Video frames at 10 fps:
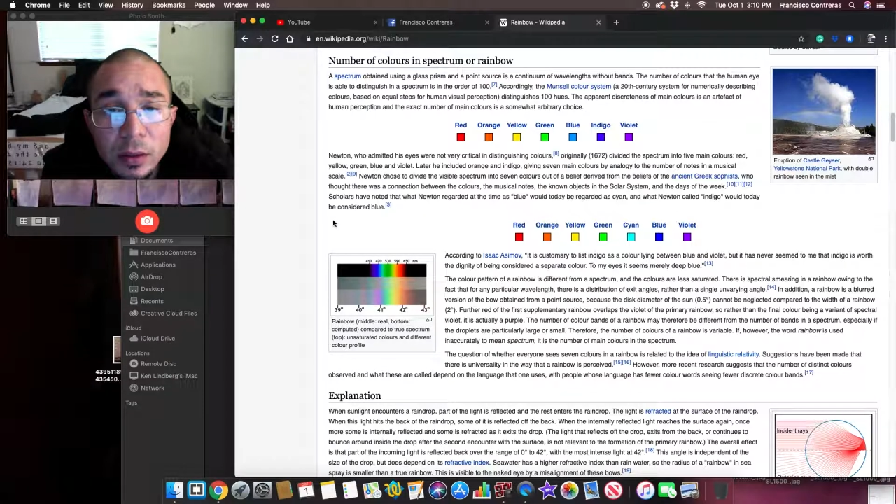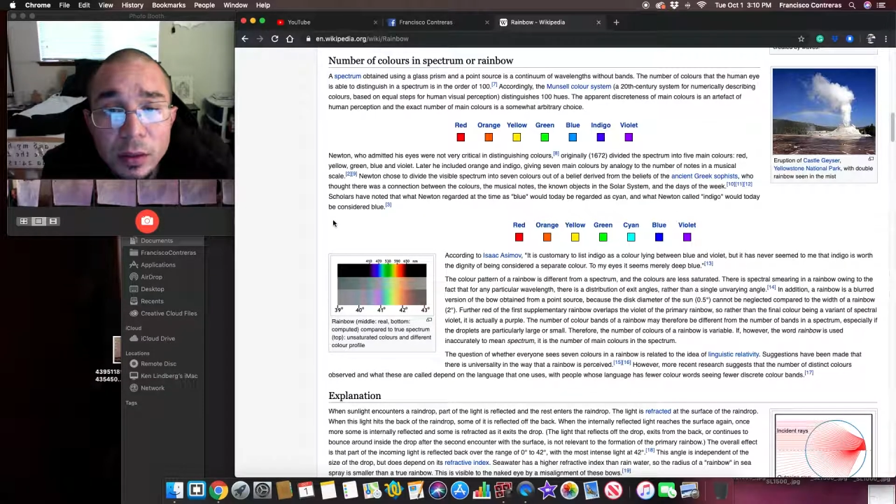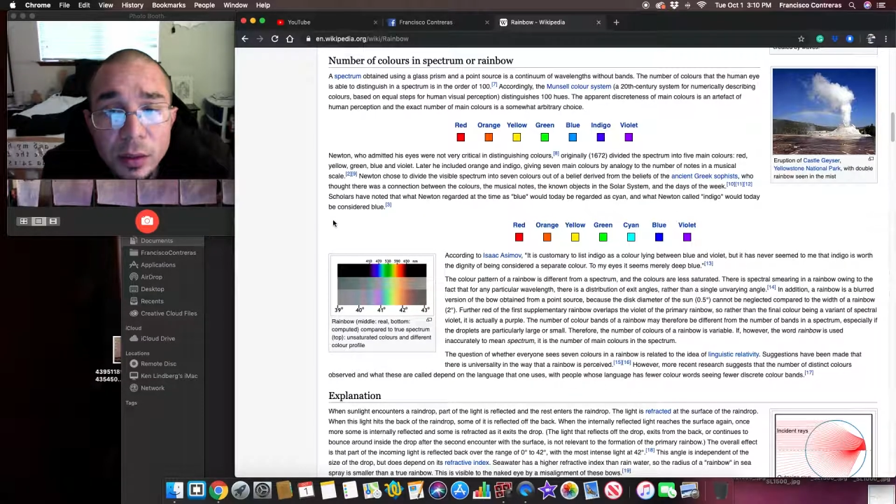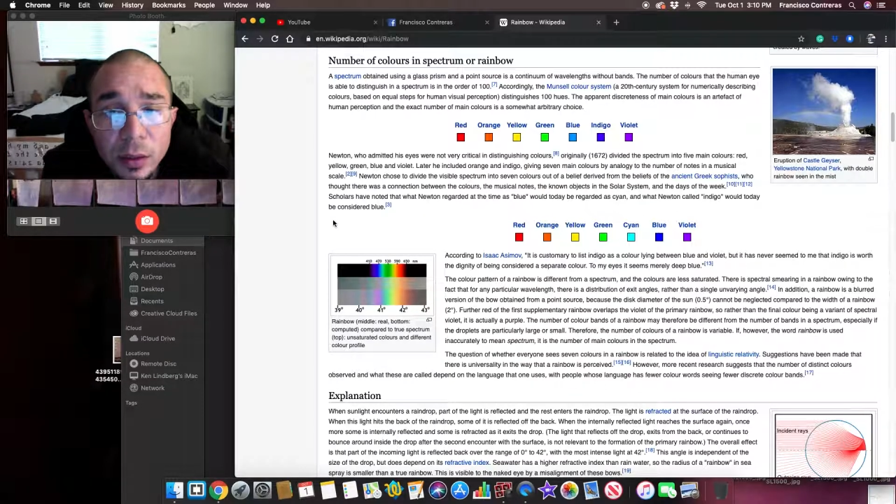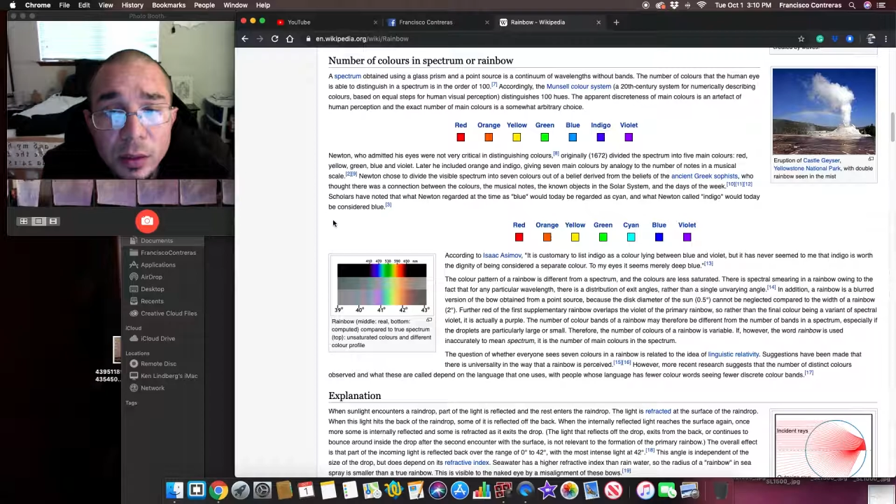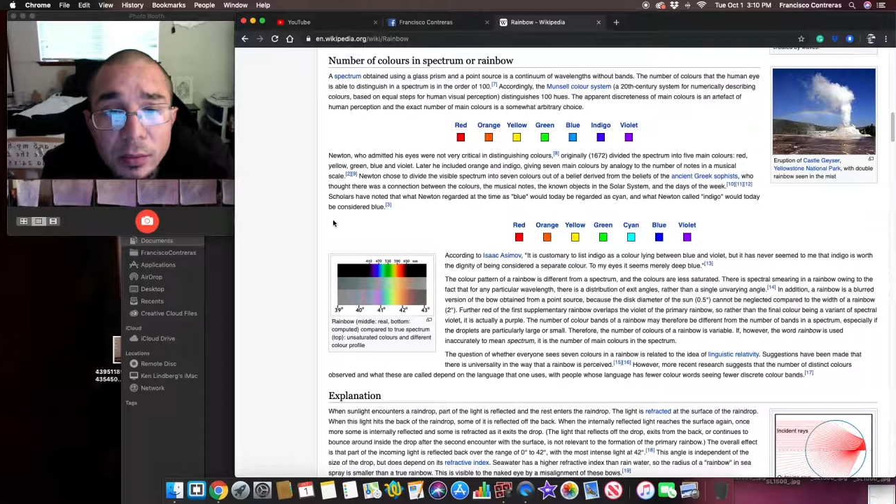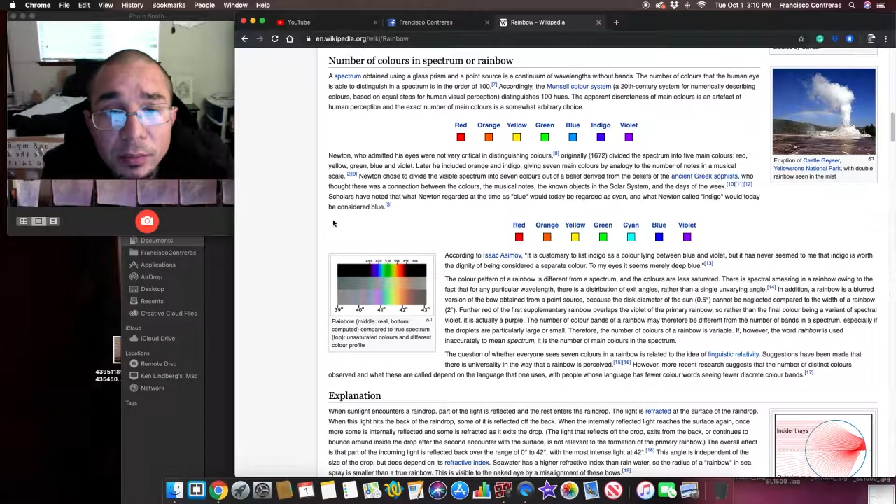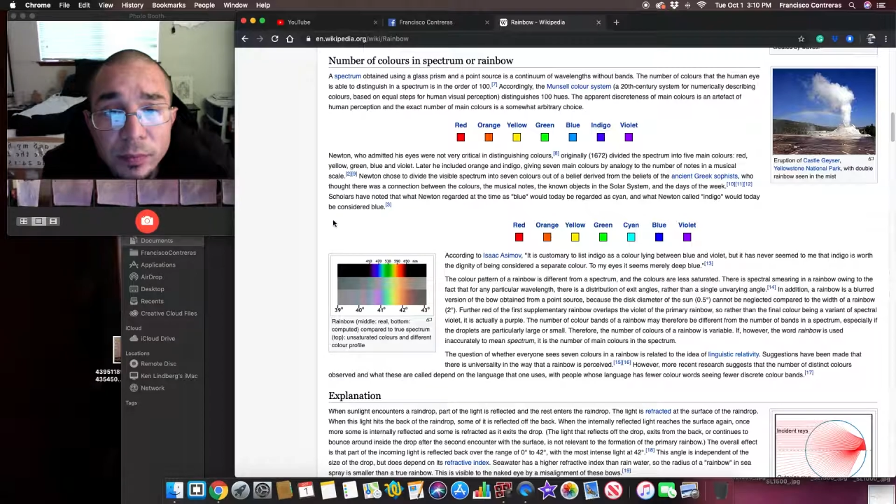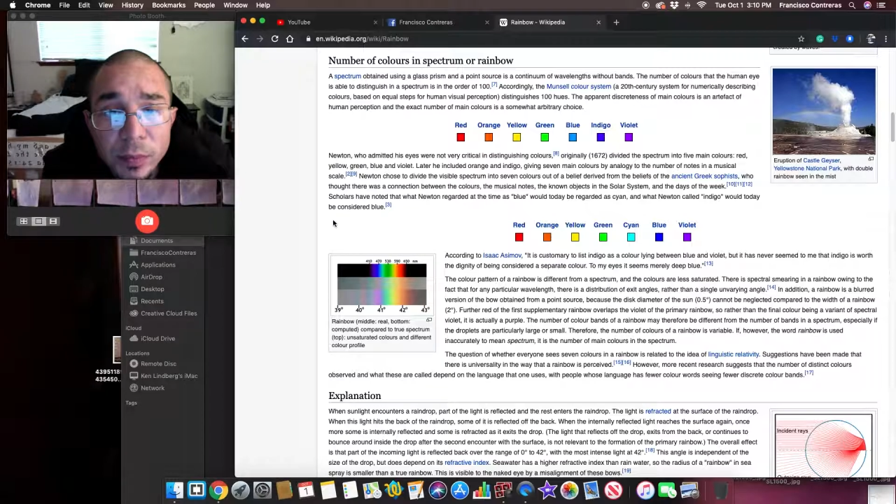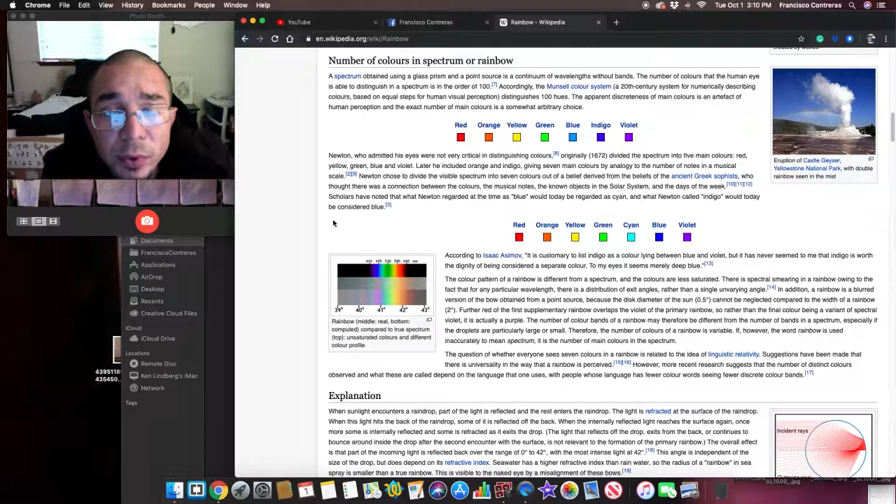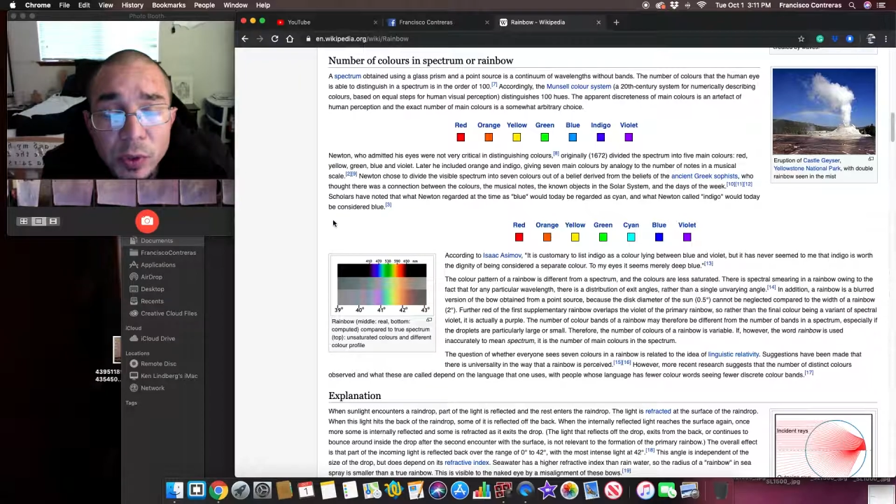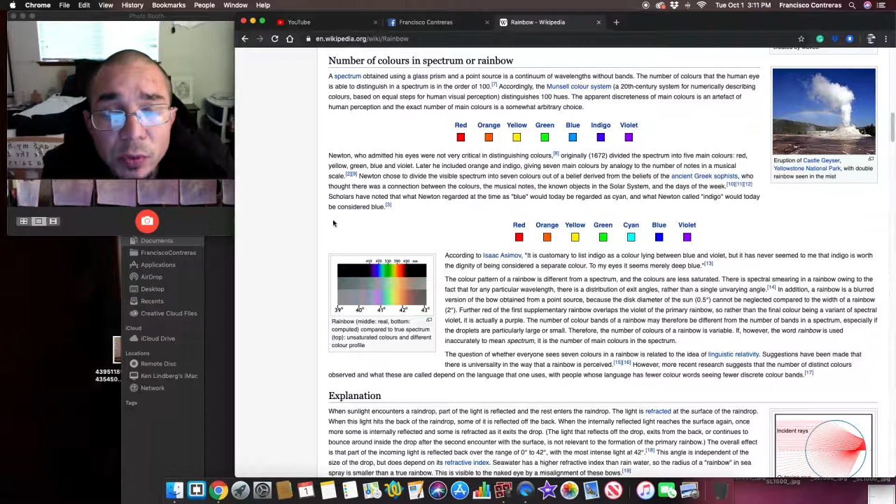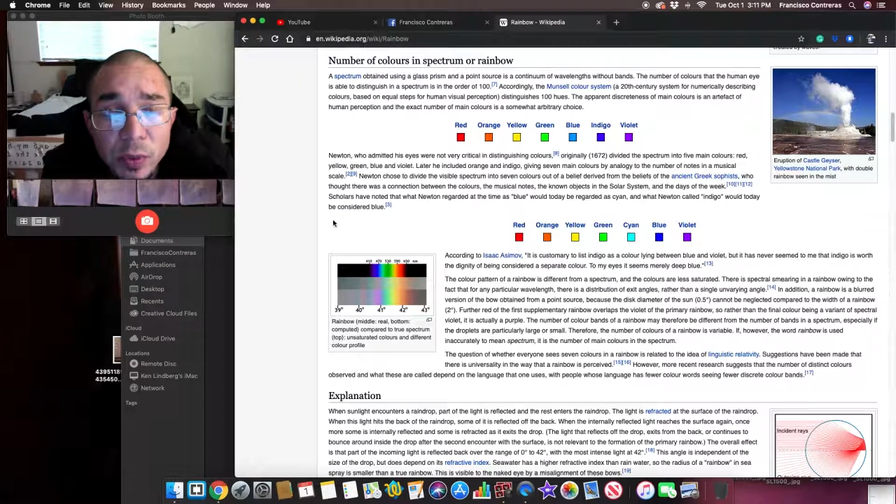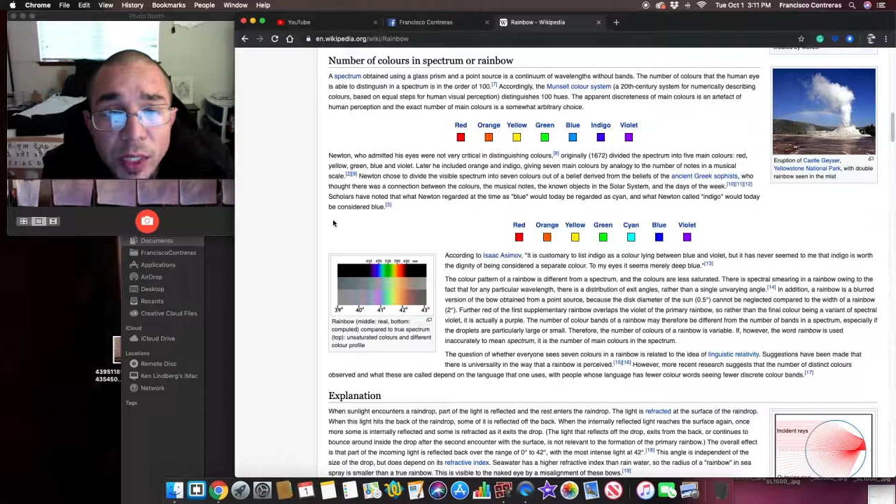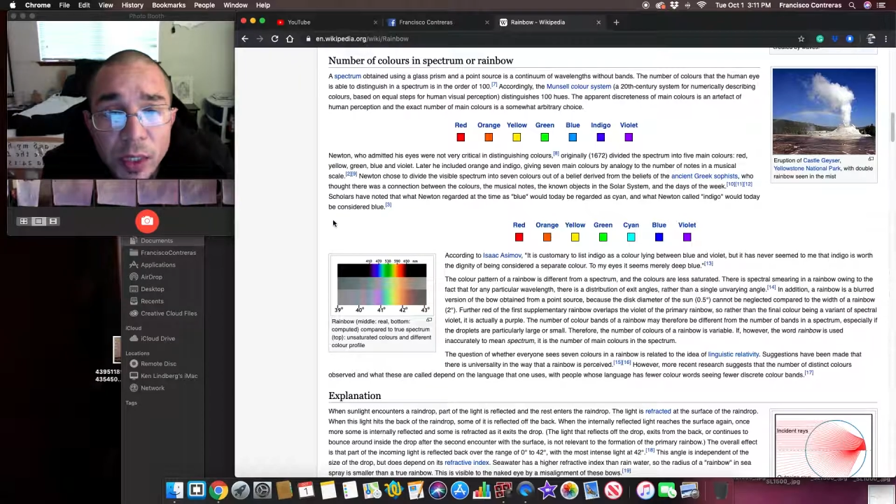Um, Red,